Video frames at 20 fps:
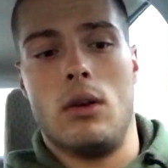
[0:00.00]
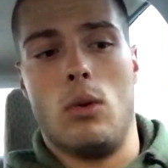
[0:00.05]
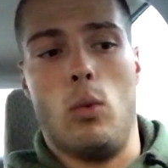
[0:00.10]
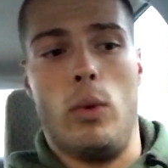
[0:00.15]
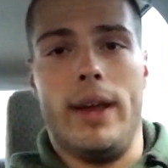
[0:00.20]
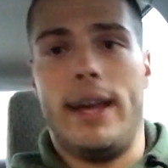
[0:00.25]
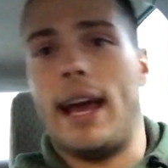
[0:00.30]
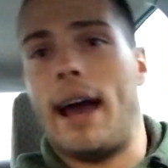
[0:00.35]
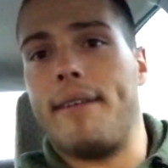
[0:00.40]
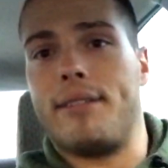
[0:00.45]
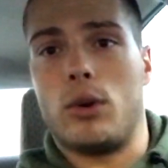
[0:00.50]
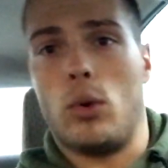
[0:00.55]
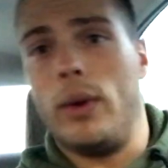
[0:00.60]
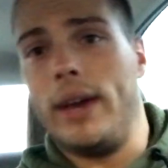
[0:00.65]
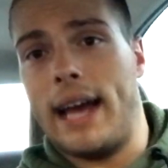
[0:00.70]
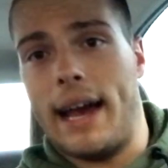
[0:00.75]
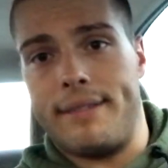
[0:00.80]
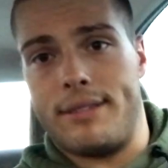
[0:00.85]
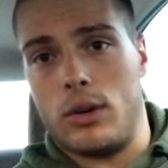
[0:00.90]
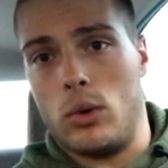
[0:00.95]
week after
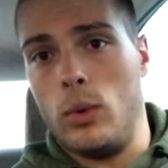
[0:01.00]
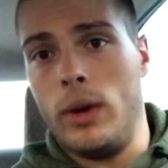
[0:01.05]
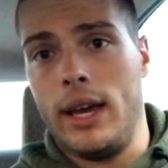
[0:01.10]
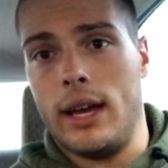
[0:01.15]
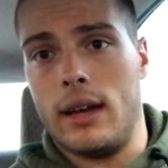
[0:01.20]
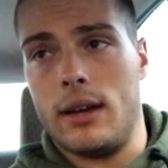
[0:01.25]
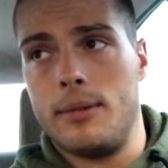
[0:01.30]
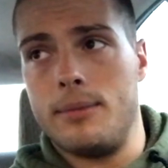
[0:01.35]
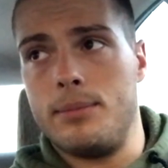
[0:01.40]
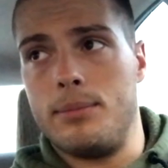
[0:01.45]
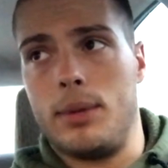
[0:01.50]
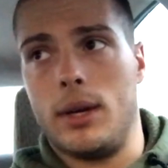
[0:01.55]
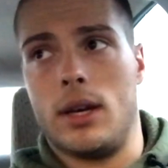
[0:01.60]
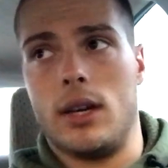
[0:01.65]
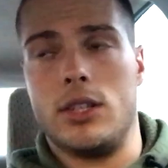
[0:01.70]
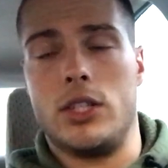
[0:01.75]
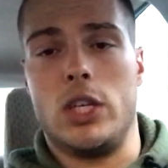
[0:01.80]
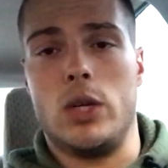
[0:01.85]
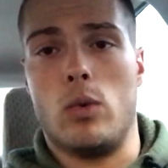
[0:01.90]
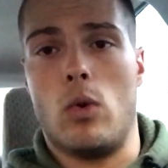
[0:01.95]
week after week,
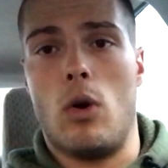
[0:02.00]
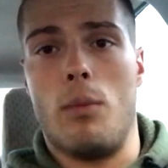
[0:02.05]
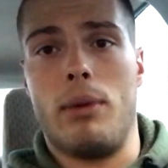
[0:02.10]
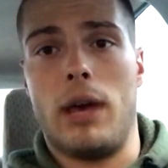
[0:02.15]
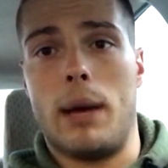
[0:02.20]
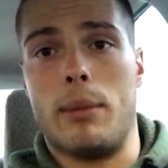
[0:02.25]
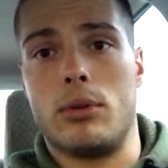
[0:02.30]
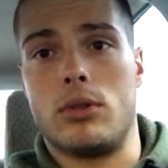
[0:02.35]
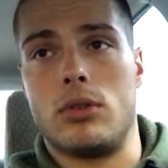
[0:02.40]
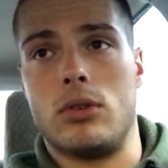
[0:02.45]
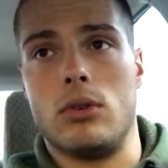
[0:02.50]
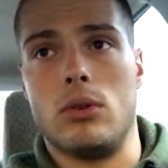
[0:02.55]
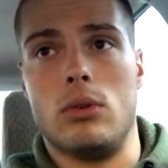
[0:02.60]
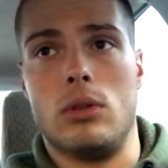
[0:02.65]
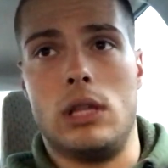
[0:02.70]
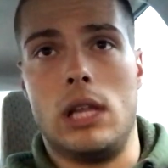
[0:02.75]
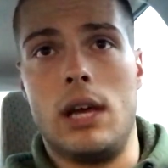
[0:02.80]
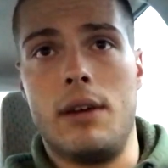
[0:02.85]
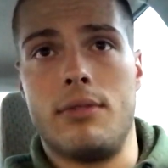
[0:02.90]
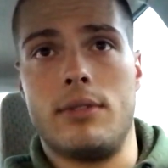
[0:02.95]
because you won't be able to
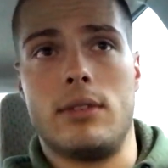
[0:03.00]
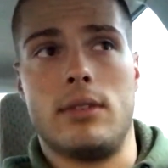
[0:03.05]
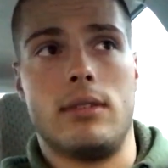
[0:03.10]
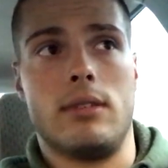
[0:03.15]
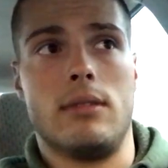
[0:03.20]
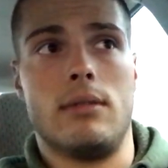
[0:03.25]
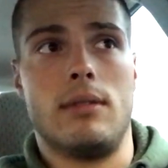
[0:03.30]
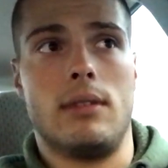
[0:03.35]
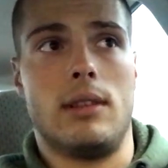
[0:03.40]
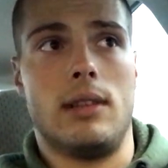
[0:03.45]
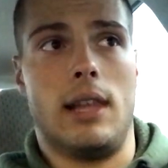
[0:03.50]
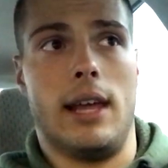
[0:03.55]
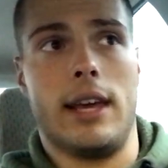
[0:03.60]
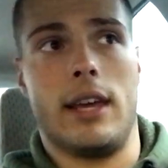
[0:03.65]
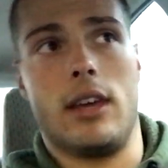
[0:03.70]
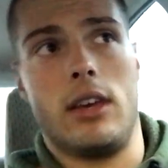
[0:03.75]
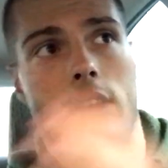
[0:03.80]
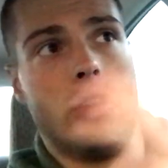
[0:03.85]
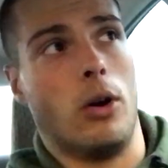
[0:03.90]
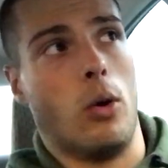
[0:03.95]
lift.
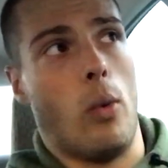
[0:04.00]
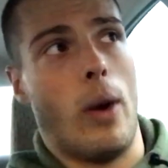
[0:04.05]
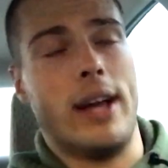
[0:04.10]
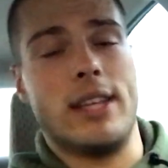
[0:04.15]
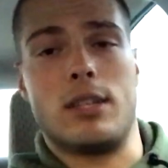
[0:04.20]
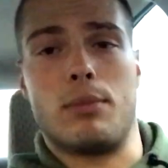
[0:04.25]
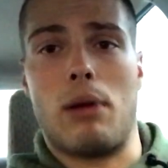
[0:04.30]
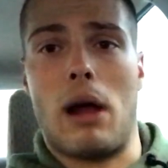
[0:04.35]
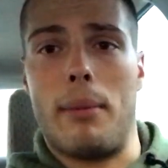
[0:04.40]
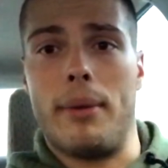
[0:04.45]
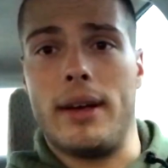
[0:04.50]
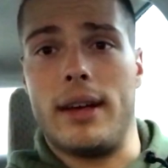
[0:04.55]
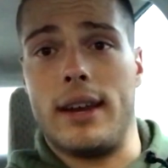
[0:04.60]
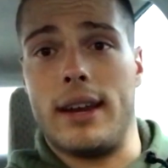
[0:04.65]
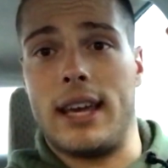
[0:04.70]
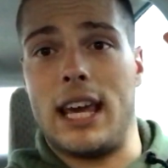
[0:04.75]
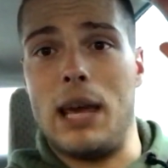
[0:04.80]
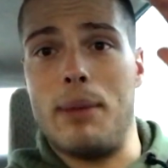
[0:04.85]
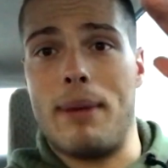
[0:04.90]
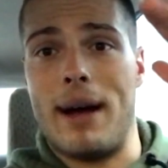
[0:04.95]
Like your weights are probably going
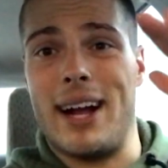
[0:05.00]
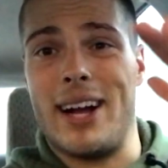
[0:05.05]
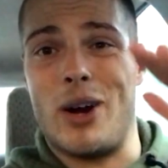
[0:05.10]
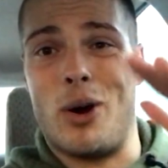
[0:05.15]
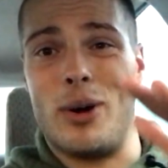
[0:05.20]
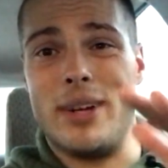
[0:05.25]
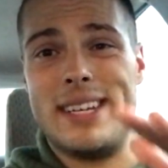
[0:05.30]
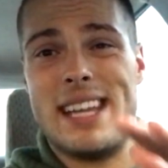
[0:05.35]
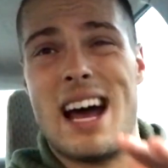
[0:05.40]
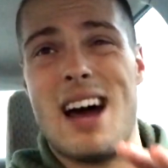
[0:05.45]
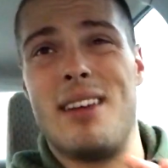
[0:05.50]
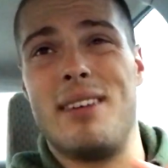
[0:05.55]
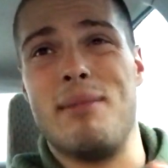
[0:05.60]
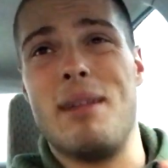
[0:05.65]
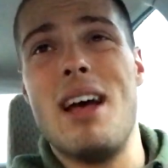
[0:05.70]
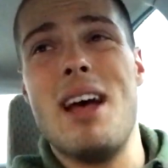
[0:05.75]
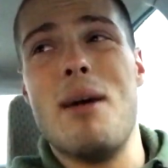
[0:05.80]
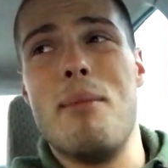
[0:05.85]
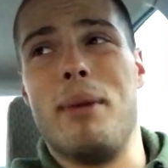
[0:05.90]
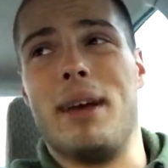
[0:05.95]
to keep on going down,
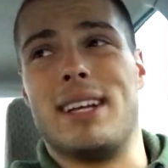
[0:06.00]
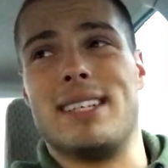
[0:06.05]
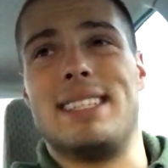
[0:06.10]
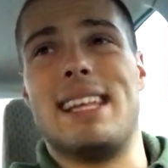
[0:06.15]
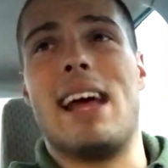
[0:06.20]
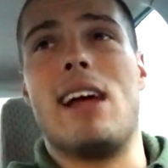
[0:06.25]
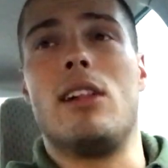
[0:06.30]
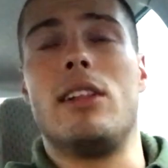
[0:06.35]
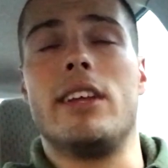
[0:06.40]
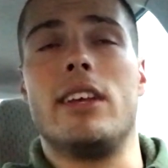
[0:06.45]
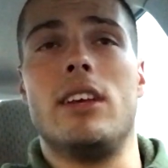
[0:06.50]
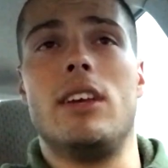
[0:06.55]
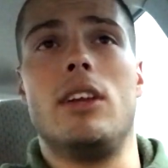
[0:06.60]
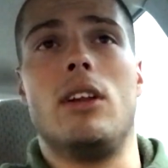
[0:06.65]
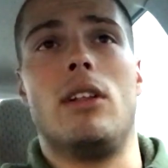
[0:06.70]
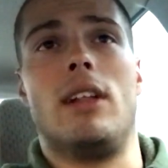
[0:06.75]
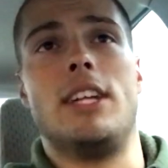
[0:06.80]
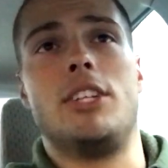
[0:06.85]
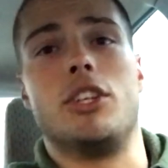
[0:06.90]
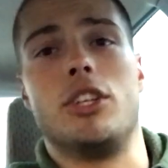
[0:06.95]
because not only you
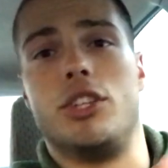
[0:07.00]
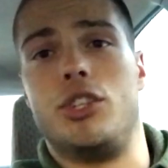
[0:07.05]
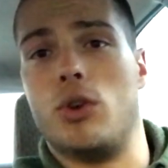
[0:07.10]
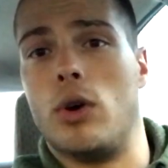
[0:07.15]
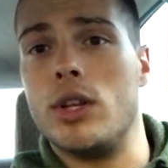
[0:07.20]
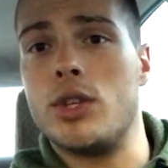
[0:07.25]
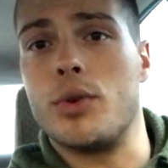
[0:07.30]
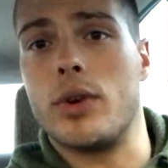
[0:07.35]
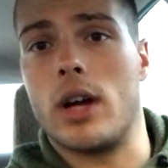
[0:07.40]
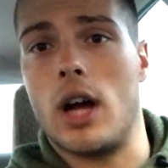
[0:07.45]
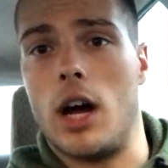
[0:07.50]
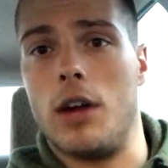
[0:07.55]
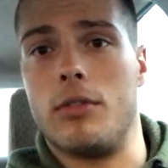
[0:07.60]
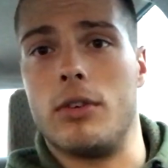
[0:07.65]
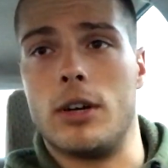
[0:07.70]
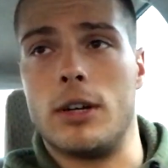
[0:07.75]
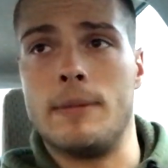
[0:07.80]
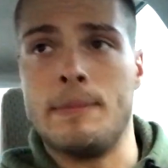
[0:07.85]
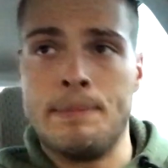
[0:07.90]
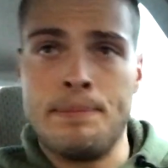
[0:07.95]
don't let your joints
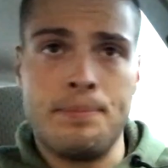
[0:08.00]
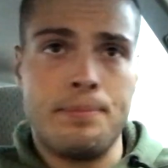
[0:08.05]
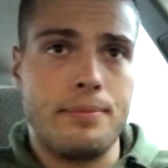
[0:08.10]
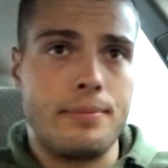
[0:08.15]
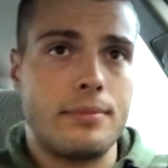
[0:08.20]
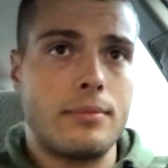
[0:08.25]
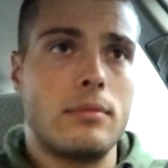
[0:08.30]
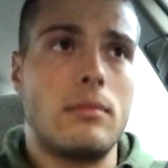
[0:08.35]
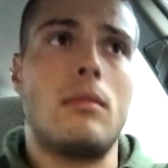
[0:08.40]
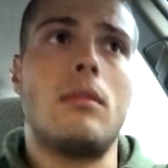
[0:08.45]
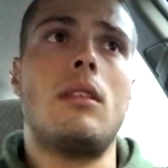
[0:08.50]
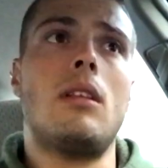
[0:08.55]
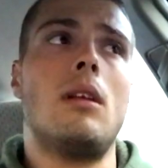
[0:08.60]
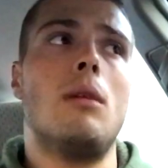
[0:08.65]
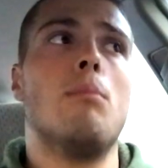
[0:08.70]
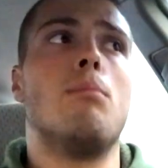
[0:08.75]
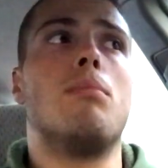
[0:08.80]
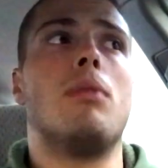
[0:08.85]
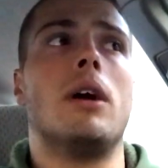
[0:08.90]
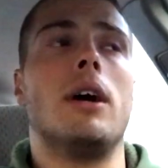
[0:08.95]
recover,
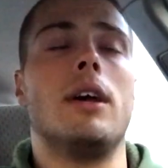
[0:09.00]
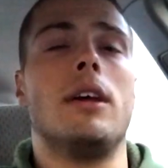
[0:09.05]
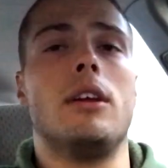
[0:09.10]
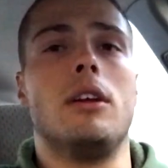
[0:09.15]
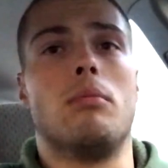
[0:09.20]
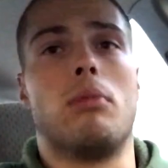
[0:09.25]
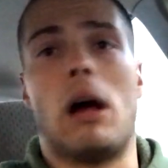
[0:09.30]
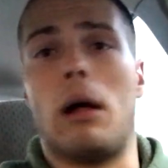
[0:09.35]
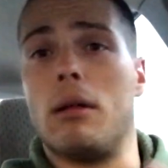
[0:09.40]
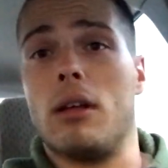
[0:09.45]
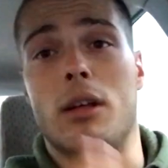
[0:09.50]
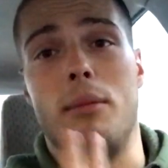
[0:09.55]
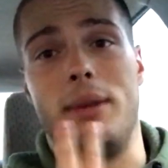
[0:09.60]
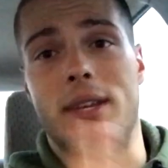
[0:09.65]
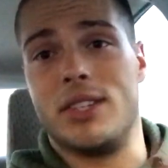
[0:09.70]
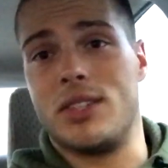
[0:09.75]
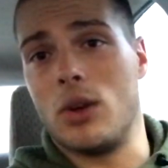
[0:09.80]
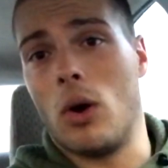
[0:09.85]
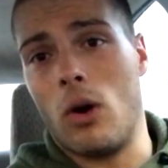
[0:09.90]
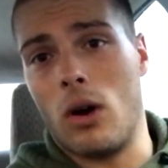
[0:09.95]
but you're probably going to
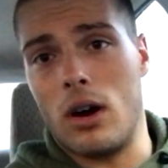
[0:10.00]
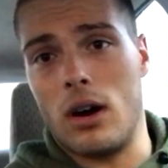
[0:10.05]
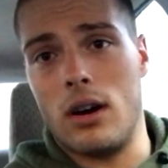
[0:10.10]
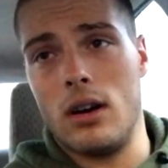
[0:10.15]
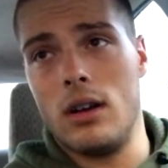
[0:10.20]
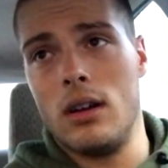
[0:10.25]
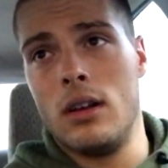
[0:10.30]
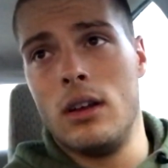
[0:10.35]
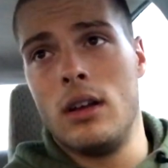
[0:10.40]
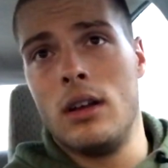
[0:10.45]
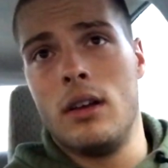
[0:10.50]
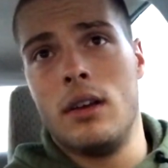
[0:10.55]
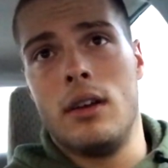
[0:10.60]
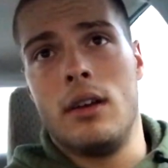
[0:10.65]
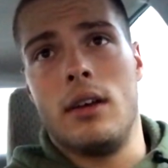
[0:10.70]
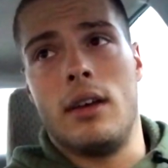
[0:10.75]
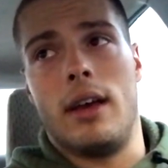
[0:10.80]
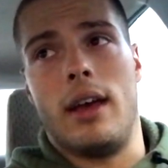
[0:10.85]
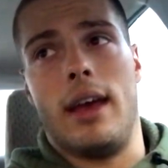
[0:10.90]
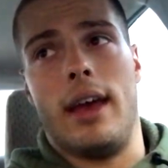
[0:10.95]
be sore,
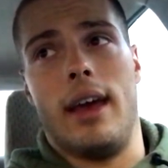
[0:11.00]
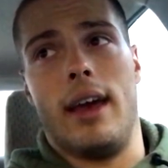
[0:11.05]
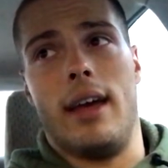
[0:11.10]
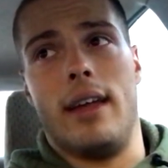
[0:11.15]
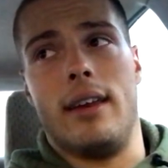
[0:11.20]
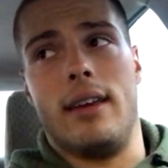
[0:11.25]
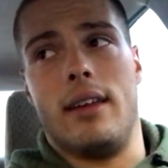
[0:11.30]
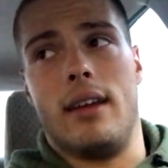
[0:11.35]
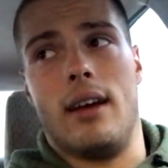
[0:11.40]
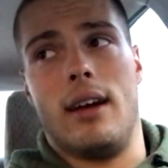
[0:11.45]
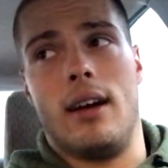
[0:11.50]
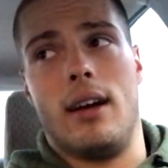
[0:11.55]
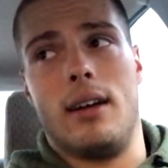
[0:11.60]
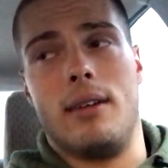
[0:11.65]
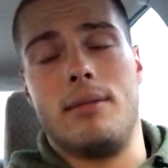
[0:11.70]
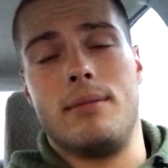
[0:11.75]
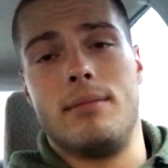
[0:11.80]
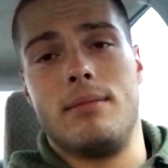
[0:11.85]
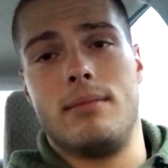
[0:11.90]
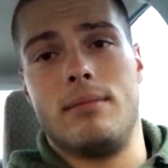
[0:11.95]
and
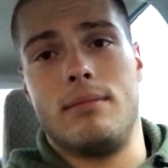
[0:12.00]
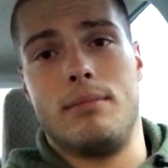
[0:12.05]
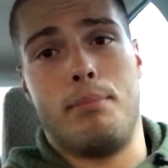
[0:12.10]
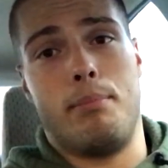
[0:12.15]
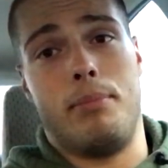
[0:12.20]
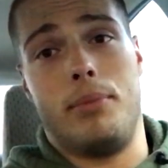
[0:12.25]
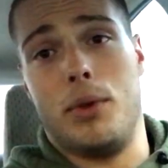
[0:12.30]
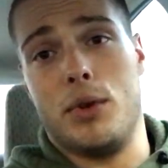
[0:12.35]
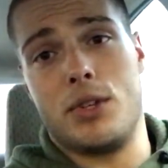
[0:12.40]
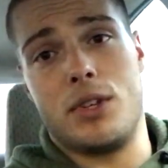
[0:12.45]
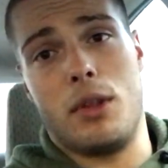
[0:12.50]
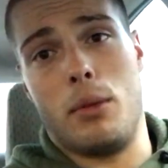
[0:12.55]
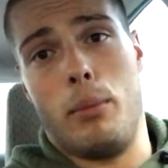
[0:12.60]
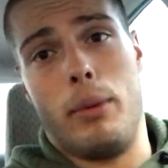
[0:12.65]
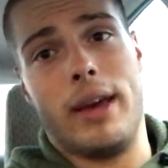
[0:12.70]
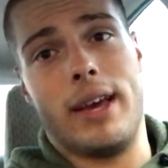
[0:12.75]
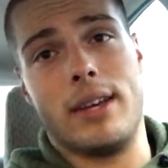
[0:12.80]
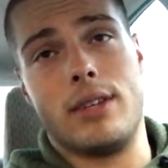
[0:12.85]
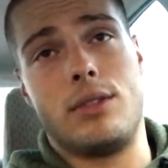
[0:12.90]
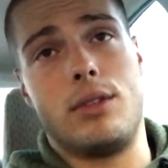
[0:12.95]
those are the
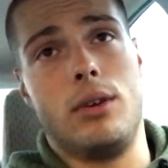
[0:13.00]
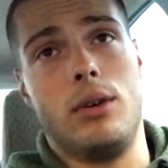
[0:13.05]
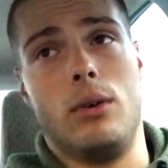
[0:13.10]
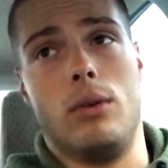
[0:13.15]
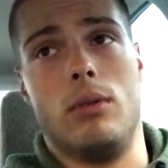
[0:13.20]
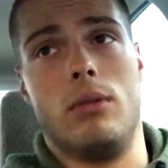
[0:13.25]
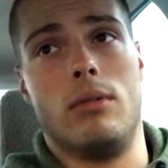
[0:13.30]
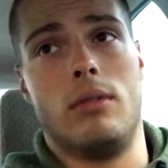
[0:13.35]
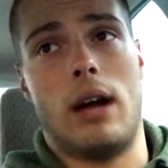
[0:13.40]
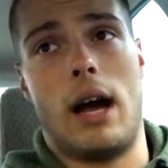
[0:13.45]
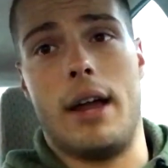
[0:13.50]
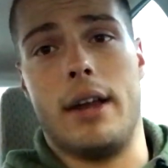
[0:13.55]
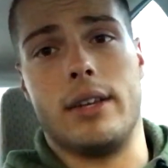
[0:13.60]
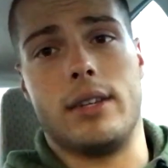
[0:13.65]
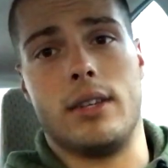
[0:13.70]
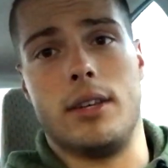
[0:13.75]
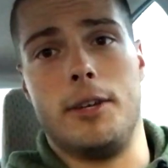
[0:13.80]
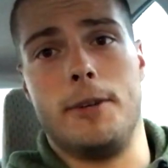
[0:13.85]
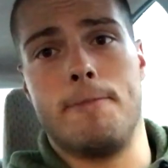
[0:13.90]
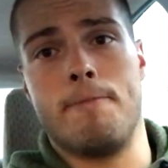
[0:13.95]
biggest two,
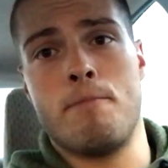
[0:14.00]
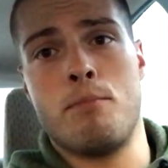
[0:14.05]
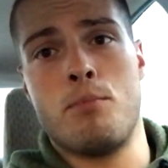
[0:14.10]
honestly.